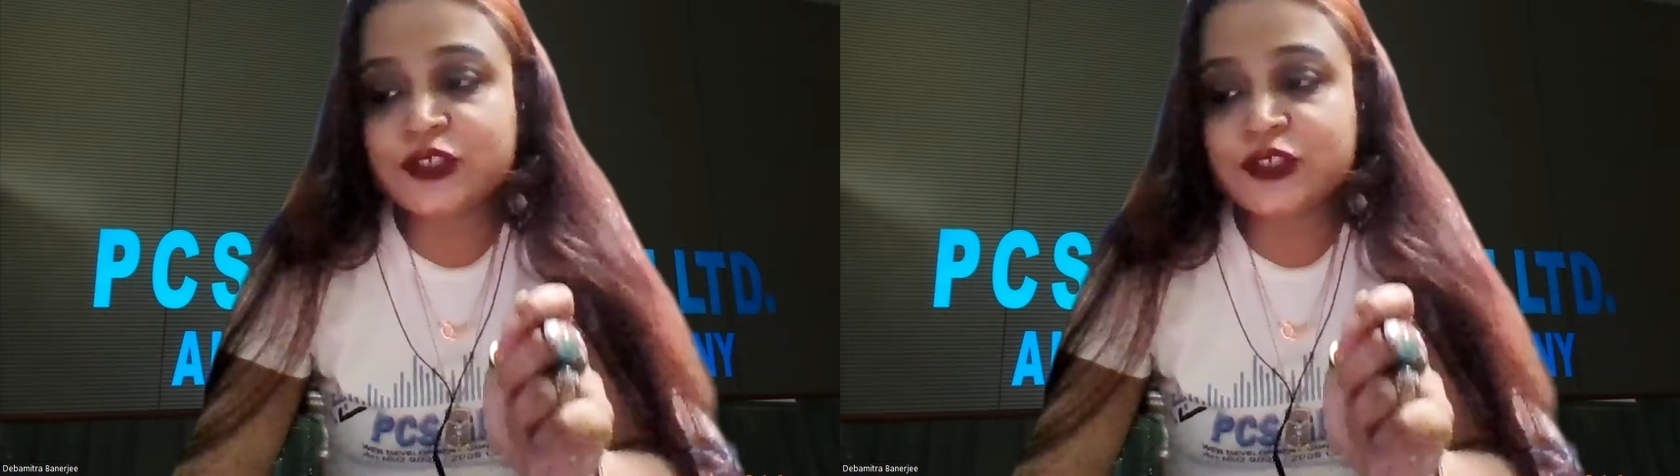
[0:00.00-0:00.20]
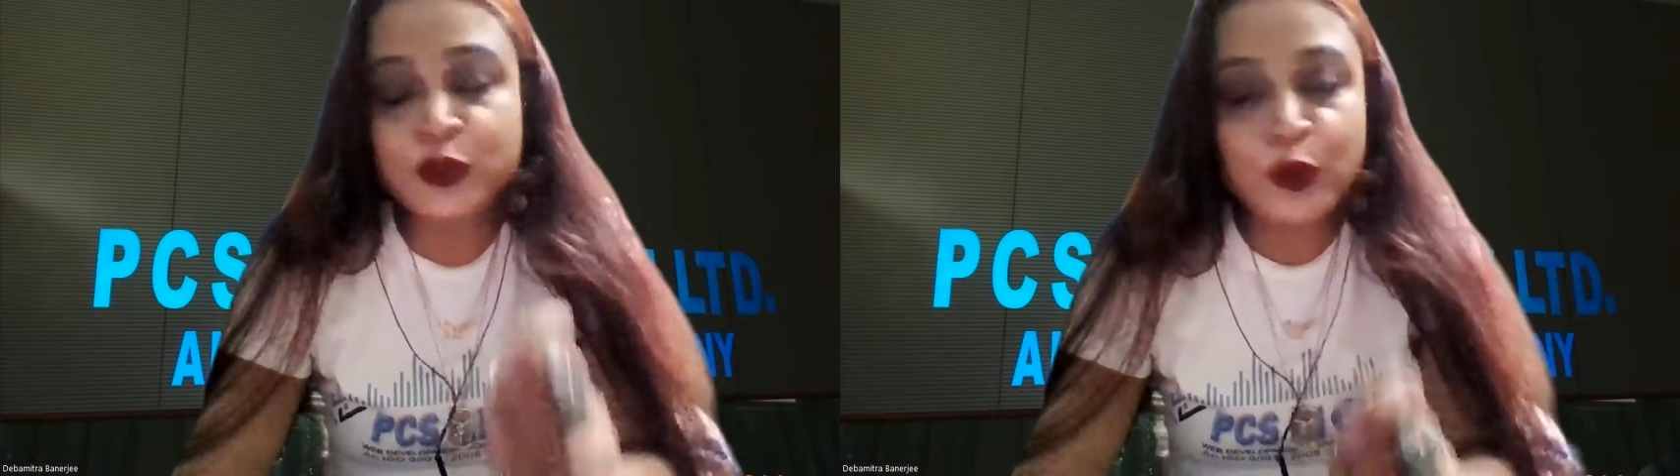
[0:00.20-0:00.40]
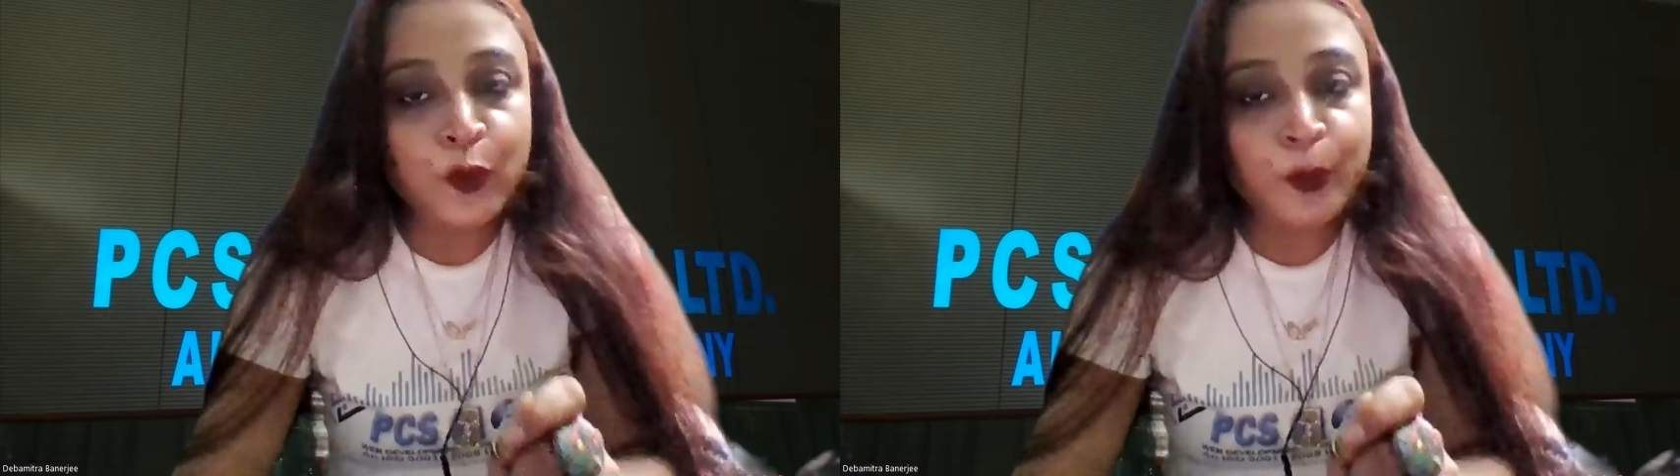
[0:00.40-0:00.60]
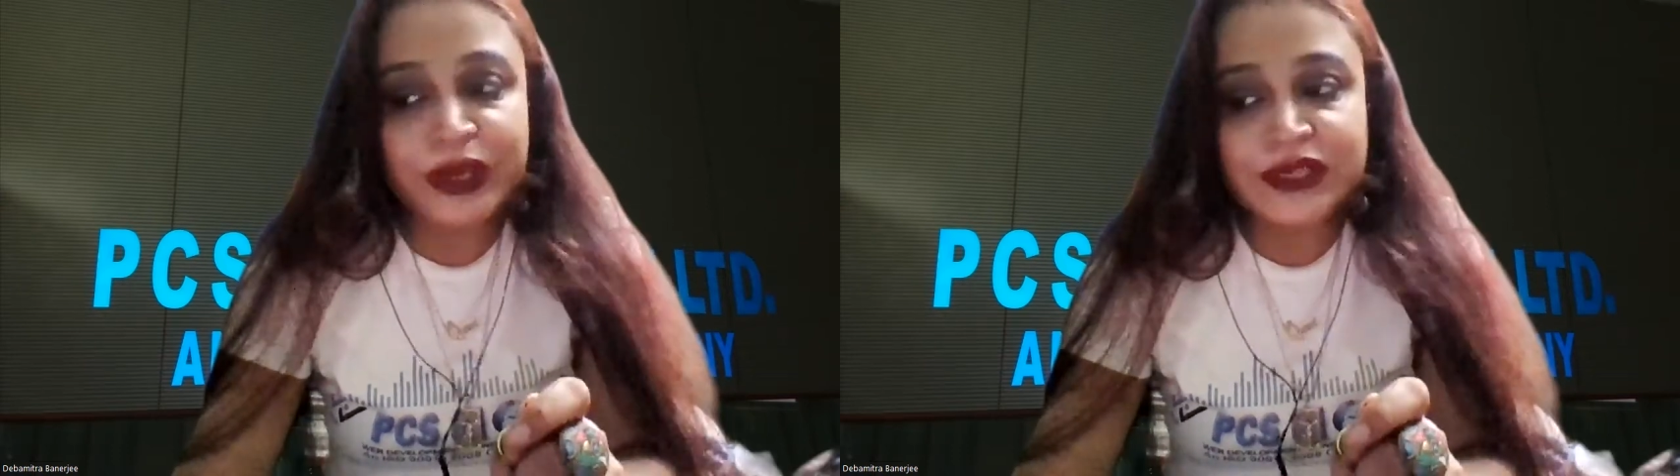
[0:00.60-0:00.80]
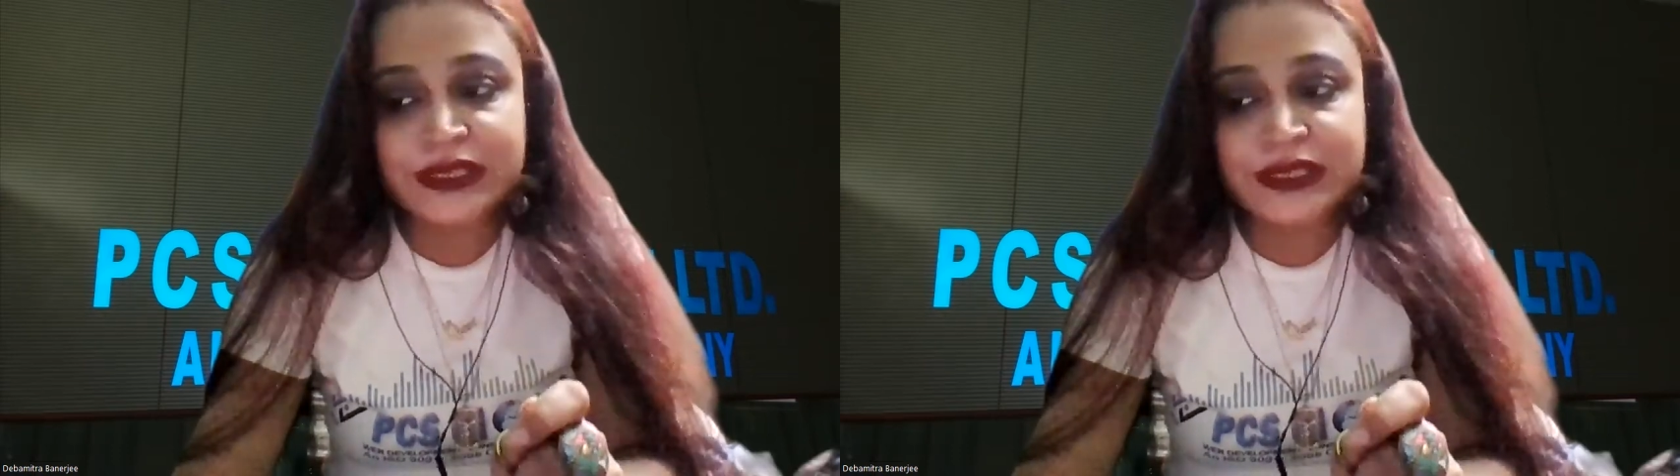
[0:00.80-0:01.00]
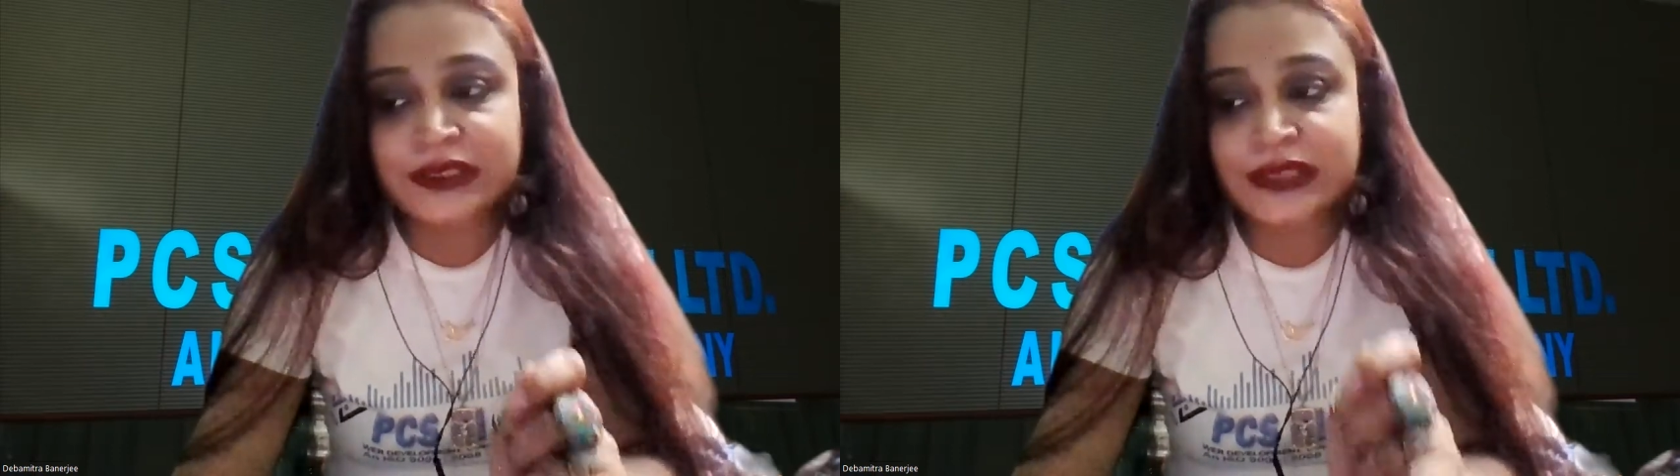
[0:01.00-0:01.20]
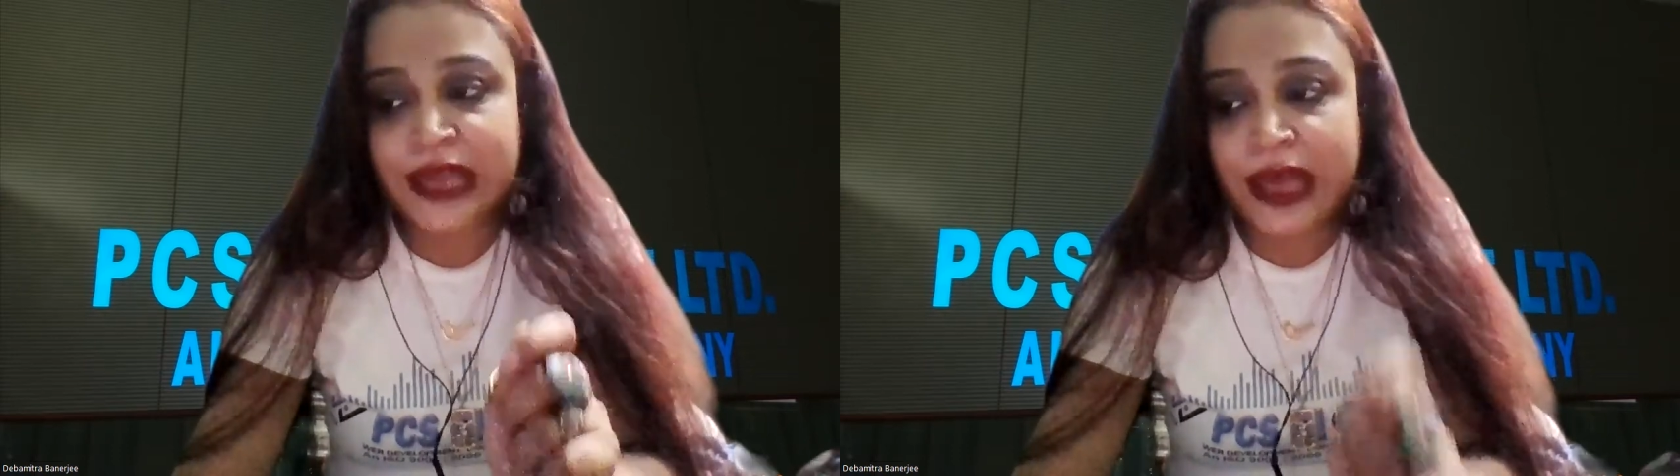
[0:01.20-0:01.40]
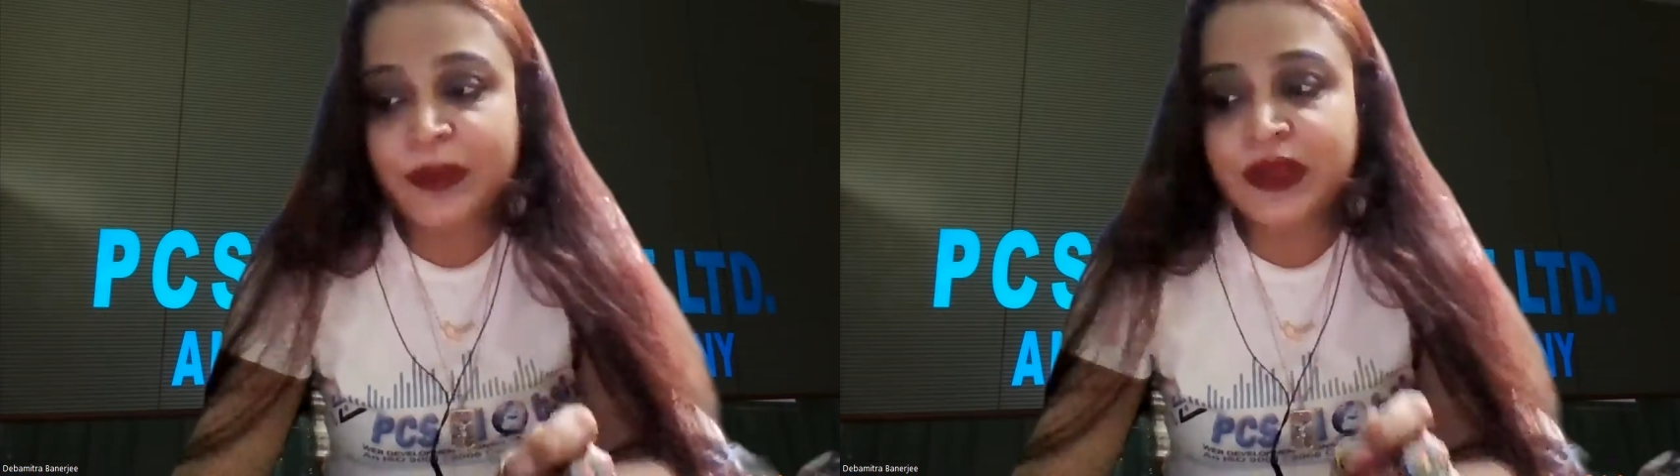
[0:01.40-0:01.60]
No basics.
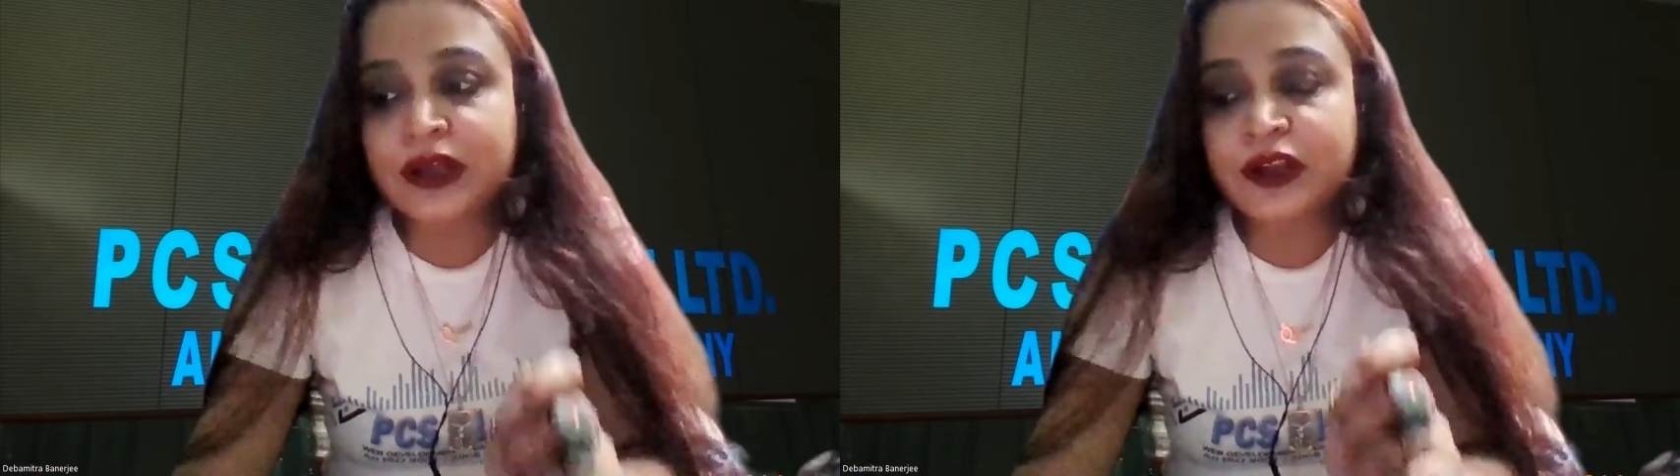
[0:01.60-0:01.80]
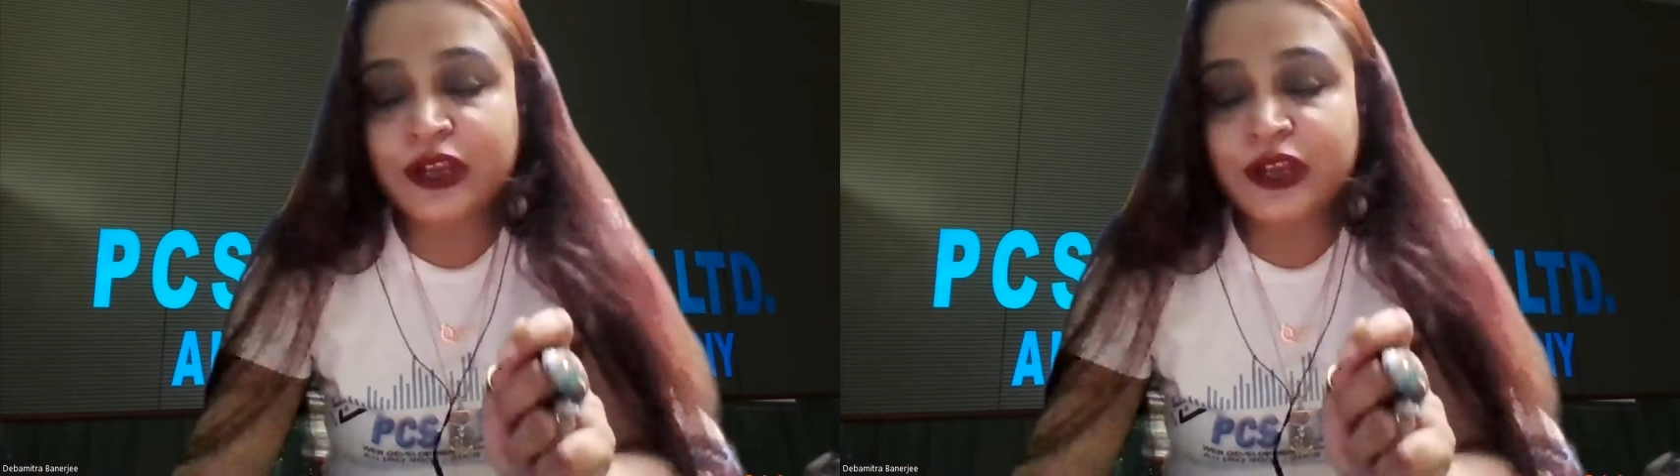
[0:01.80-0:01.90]
Having a